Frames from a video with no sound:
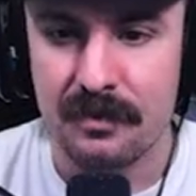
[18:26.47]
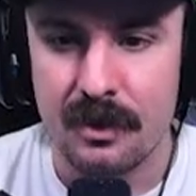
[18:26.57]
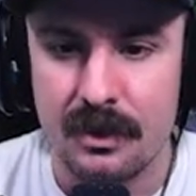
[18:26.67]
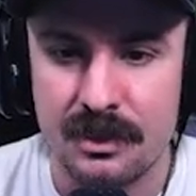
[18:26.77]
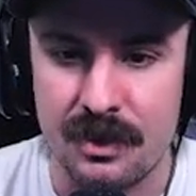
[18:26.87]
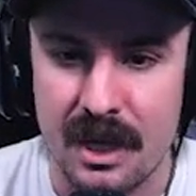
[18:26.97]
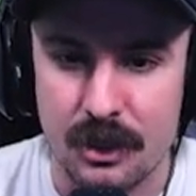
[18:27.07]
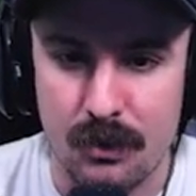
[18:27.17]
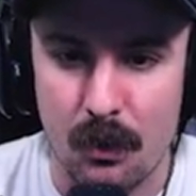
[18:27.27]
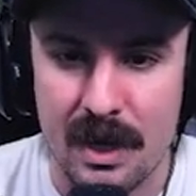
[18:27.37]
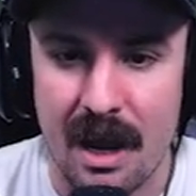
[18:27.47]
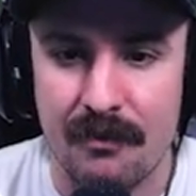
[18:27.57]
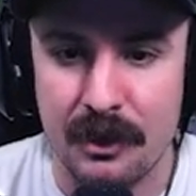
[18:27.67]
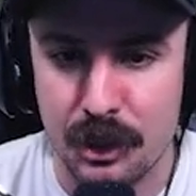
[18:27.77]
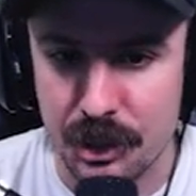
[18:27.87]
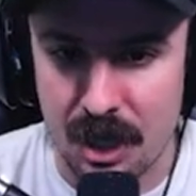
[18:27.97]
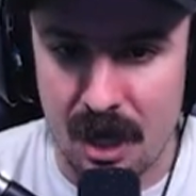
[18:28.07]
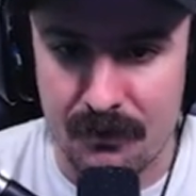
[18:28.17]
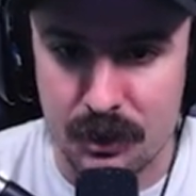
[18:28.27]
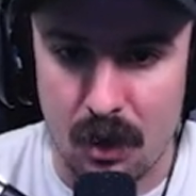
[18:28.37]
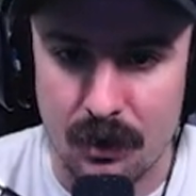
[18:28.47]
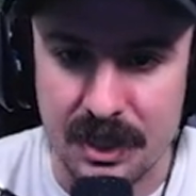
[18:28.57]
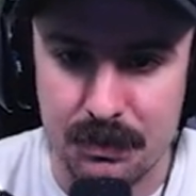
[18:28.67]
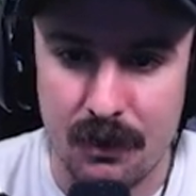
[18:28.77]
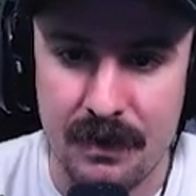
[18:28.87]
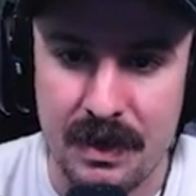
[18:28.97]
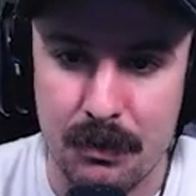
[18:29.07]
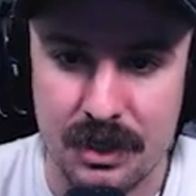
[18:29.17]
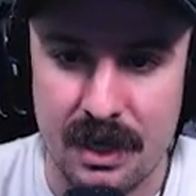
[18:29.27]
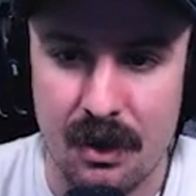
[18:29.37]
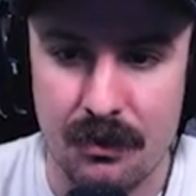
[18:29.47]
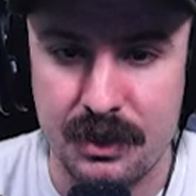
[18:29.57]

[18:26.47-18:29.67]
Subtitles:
To the next row, we have Finishing Shot. If your target is below 50% health, deal